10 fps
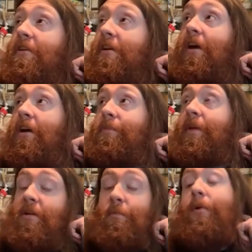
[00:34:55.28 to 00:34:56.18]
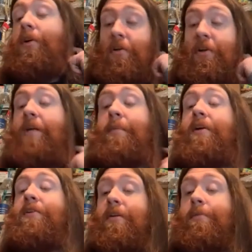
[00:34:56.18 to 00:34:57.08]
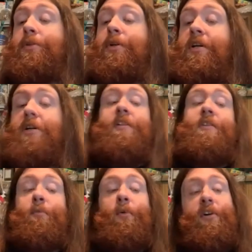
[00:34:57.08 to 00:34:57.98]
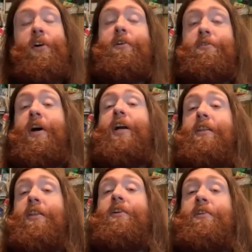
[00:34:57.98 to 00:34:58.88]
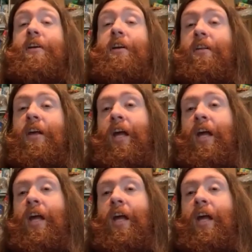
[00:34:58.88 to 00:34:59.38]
Um, they did one on Nightmare on Elm Street and then one on Friday the 13th.